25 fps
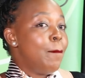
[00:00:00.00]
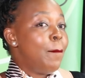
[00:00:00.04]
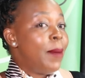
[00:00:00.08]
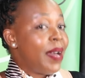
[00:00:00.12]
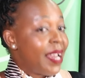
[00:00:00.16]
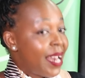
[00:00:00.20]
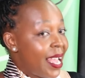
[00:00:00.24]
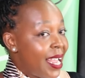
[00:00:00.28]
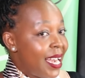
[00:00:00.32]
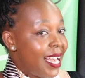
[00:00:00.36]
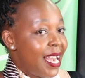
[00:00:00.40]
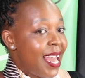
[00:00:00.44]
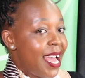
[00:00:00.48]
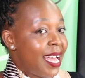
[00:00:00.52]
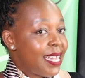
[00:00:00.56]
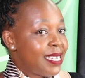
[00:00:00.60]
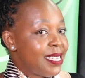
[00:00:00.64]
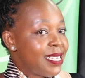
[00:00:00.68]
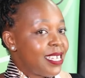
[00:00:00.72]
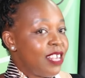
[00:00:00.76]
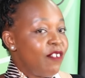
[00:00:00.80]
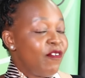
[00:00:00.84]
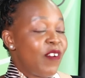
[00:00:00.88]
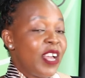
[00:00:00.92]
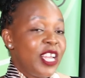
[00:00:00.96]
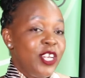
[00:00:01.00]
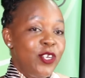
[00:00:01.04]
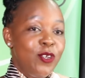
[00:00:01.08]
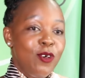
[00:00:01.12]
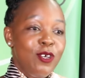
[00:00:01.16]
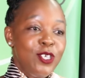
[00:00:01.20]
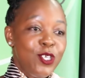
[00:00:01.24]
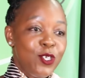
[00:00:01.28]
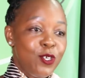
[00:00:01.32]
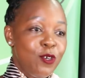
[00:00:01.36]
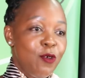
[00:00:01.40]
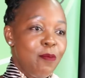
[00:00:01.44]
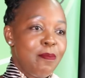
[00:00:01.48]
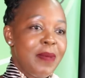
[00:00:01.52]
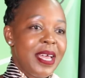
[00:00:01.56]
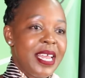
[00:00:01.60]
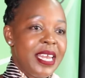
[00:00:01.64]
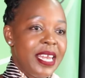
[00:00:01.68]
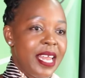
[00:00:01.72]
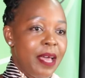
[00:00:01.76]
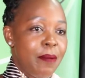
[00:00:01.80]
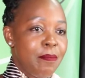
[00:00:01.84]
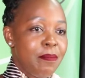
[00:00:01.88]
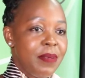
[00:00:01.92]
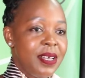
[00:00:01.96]
But I learned, if I don't know my
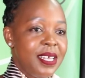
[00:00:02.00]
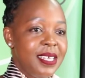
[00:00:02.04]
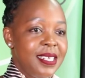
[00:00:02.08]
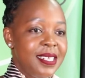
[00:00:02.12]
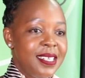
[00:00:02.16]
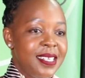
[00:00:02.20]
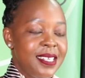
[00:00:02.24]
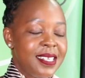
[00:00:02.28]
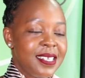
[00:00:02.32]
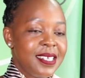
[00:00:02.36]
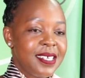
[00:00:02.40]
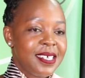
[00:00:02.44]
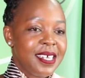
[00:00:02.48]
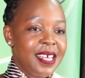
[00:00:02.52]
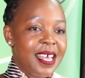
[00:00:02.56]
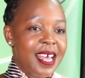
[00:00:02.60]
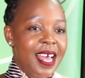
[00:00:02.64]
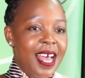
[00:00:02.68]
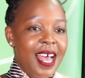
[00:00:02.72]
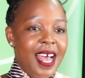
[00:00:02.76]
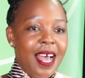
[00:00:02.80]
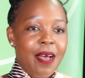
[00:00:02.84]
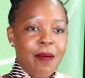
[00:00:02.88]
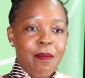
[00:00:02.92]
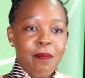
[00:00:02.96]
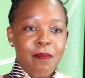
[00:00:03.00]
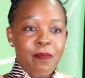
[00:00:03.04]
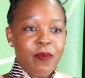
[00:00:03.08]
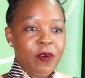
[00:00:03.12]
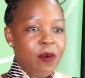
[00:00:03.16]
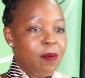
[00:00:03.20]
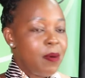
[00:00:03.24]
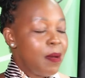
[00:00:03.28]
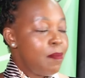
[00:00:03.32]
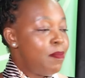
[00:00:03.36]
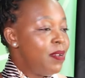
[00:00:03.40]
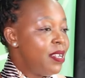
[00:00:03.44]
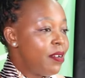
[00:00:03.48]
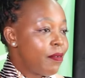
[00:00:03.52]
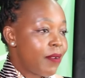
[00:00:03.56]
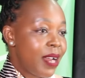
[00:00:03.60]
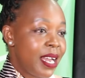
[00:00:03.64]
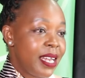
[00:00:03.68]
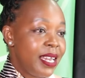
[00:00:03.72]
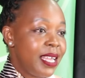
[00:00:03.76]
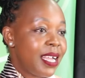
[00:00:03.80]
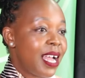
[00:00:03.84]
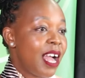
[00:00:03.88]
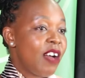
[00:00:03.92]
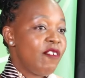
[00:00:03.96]
numbers, I'm probably
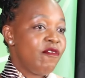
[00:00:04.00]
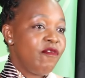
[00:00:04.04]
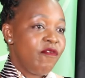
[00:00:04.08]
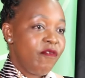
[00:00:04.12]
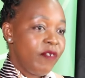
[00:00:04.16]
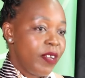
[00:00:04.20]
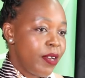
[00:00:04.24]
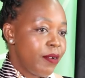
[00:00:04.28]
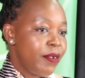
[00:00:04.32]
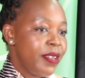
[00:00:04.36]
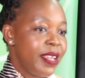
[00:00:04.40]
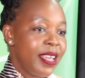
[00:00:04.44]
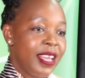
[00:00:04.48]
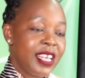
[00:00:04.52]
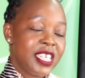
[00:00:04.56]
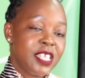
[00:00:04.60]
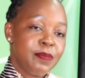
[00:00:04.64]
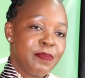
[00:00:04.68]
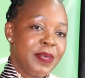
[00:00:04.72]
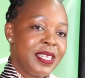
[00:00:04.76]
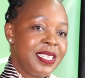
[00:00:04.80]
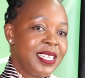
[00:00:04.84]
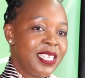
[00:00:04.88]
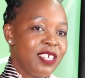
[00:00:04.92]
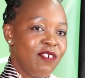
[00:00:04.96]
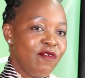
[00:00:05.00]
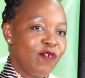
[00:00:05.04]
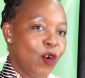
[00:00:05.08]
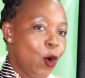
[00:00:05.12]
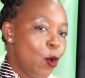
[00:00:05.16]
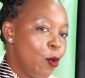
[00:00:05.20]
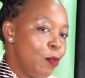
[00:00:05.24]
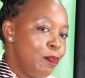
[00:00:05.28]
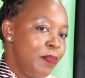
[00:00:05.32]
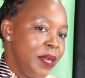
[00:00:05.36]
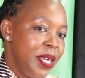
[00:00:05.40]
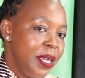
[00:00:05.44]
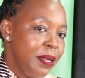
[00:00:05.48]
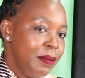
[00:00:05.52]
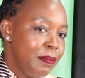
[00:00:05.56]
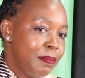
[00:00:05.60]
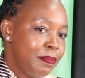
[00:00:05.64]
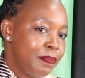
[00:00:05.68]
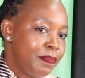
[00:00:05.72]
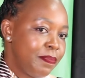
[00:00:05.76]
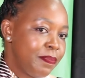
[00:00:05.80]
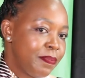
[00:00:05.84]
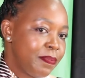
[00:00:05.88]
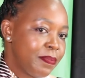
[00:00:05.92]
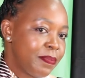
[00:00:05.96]
running a very expensive hobby.
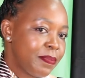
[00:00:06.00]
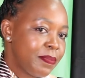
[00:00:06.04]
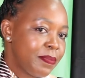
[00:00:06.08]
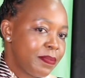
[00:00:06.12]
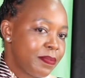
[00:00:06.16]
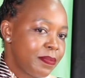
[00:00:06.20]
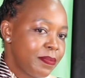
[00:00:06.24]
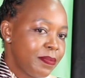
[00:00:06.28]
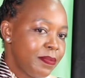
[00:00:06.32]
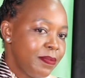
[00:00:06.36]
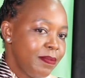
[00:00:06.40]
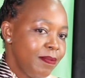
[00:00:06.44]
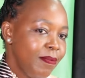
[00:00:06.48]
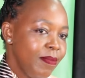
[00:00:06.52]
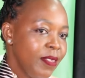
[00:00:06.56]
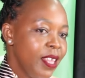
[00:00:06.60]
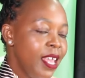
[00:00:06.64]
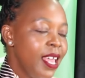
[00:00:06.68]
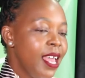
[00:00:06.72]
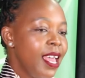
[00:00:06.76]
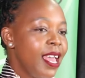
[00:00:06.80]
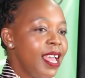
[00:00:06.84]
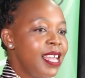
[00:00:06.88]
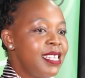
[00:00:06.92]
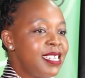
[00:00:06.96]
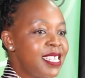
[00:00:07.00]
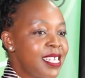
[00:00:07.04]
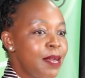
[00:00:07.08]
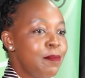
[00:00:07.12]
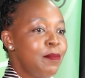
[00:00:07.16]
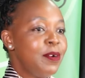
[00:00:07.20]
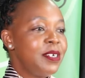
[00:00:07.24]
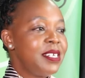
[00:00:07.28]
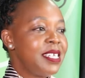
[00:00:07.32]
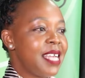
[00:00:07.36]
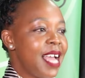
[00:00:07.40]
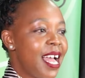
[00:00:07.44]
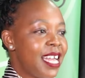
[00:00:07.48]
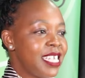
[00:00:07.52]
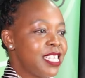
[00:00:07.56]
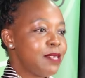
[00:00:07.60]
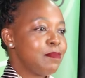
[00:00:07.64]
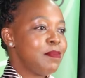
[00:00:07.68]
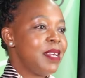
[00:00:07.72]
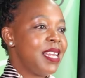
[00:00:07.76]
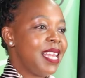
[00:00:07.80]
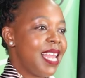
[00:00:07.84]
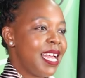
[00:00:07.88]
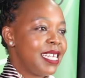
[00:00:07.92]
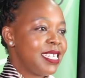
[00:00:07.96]
And somebody asked
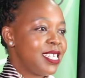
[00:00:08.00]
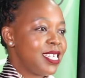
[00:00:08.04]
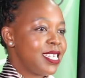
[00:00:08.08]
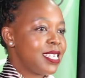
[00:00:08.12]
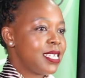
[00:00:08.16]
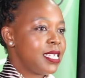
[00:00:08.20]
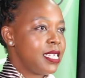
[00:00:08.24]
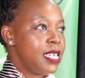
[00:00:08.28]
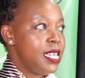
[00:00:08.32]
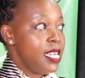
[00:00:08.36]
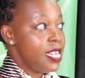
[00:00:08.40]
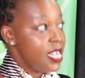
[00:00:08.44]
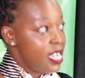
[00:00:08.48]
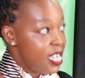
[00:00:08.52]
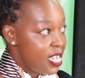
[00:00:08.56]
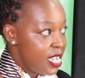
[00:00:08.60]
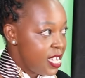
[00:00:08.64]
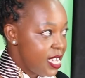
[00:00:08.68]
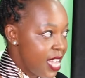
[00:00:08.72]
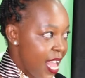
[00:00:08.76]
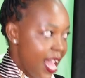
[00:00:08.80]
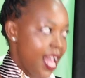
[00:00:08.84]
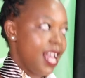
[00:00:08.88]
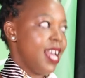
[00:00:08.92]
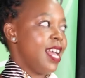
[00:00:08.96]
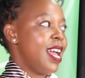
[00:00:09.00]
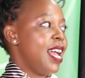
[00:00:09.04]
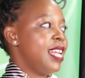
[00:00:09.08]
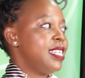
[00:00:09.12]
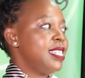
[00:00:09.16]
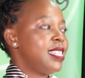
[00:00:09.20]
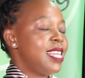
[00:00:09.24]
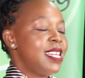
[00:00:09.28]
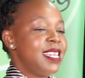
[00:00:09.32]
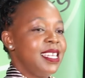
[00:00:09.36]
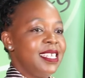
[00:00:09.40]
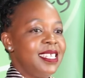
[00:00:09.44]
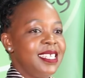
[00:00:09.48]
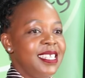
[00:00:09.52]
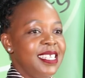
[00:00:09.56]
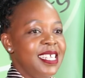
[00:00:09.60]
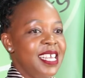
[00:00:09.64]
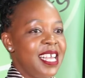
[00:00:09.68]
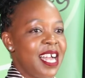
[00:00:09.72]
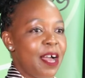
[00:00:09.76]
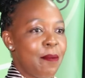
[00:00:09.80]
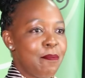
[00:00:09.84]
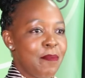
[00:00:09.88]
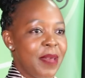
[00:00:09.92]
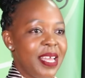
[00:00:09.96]
me last year, I started
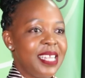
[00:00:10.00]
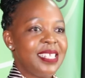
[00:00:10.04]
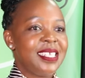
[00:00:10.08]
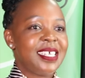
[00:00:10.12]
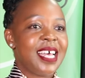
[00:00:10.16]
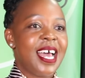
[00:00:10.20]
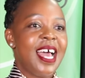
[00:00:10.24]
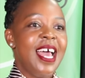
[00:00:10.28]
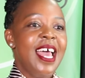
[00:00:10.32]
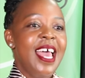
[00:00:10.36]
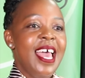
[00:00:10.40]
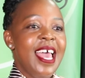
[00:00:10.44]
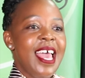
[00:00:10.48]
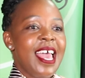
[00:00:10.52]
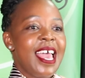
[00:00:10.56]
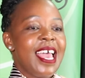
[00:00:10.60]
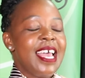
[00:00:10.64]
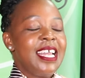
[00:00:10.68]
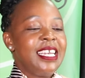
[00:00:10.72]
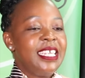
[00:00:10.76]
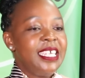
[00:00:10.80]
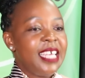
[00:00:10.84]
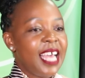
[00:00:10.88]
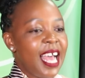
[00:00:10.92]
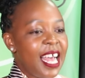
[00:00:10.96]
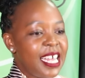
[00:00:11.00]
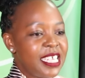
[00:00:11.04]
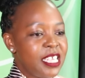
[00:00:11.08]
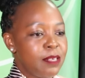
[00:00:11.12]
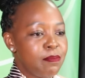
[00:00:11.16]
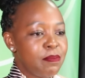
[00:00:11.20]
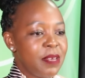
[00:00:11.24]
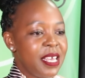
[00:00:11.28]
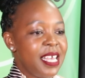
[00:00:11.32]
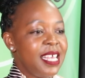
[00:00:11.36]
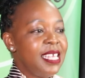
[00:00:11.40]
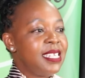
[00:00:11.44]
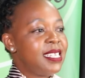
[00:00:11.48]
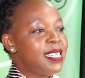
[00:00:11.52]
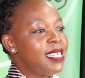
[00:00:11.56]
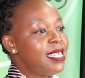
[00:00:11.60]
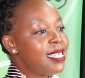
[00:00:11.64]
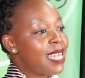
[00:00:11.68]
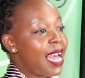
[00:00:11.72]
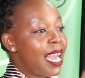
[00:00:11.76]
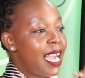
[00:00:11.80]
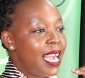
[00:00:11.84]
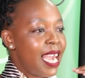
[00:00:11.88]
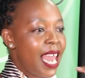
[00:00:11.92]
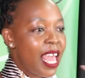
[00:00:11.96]
seeing a mentor, and he asked me, is it
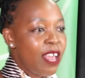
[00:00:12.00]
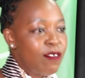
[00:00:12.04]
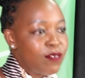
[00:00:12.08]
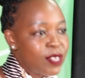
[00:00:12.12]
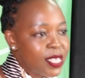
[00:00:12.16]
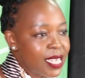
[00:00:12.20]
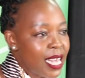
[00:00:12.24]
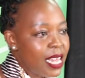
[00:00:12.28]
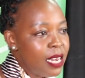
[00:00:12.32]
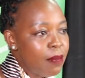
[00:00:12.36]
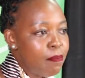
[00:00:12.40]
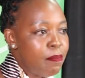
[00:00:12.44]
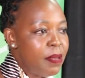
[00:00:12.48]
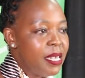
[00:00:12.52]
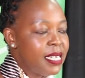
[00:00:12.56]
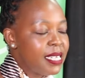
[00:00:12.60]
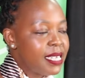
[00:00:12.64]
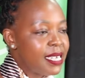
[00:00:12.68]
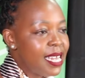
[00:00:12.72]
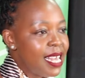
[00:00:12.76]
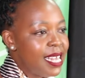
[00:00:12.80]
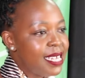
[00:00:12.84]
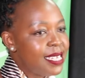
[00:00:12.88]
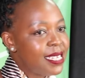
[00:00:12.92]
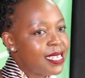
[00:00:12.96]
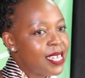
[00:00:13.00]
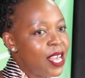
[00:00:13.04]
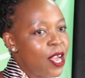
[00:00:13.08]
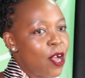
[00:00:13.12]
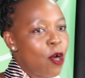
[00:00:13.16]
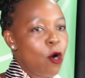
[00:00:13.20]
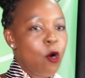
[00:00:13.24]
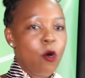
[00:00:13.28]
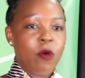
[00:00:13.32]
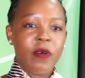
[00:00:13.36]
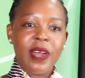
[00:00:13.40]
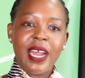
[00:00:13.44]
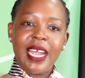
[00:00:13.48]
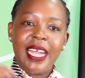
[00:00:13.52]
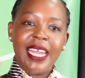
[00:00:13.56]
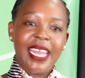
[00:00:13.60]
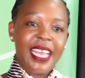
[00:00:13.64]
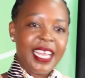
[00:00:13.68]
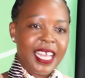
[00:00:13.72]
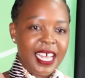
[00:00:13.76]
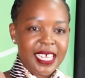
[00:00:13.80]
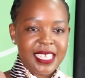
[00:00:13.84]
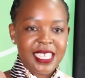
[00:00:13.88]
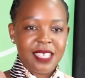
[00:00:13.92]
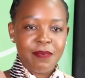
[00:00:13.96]
a lifestyle business or a
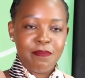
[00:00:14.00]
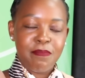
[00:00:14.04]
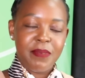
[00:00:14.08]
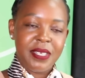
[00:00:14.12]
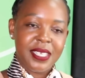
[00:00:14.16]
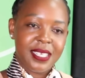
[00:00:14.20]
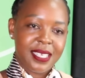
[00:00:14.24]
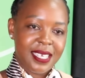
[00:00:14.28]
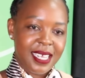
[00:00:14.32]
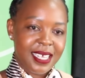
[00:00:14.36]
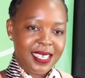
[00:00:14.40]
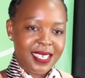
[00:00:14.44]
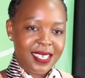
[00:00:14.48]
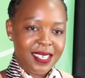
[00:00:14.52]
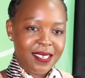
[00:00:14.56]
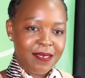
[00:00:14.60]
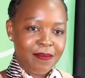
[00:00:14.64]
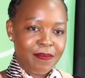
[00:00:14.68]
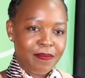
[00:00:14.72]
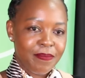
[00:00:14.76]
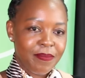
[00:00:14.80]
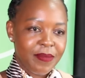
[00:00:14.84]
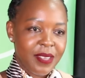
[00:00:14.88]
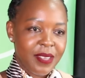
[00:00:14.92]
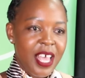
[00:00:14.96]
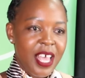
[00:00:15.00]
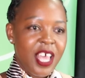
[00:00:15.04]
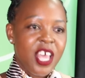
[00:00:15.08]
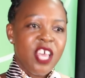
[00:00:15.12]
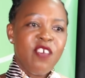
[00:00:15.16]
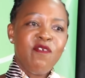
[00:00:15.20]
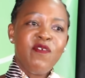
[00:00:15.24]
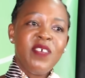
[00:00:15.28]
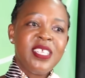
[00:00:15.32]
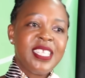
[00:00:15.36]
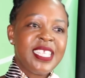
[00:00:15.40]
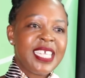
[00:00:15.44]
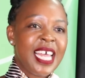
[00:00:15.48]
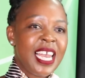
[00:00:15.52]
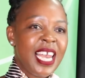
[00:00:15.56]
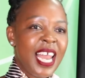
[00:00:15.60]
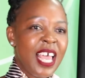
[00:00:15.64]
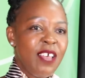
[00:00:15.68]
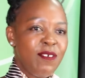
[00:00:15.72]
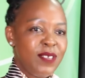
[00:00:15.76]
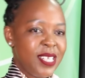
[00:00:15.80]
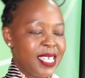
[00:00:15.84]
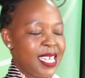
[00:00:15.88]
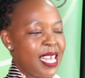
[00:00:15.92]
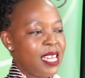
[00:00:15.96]
legacy business? If it's a
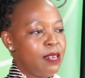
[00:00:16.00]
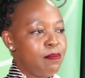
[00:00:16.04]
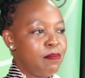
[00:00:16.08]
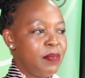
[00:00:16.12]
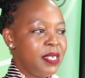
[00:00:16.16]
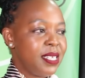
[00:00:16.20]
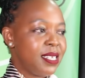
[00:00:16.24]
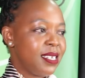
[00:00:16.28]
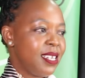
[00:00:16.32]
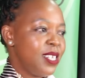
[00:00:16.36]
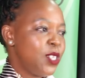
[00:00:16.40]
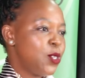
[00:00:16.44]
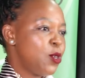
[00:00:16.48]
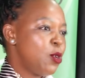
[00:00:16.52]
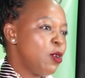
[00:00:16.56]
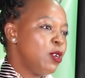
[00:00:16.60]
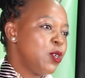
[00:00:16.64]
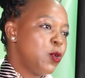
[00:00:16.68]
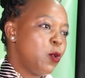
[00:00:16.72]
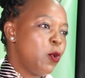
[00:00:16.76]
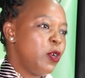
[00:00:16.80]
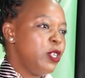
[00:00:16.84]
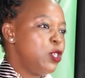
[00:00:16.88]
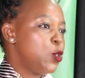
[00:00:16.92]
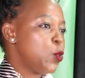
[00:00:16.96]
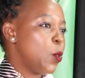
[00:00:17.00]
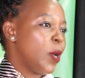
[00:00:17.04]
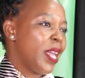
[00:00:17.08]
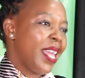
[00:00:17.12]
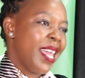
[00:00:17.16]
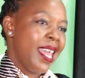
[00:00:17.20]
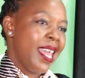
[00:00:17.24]
lifestyle business, you're not going to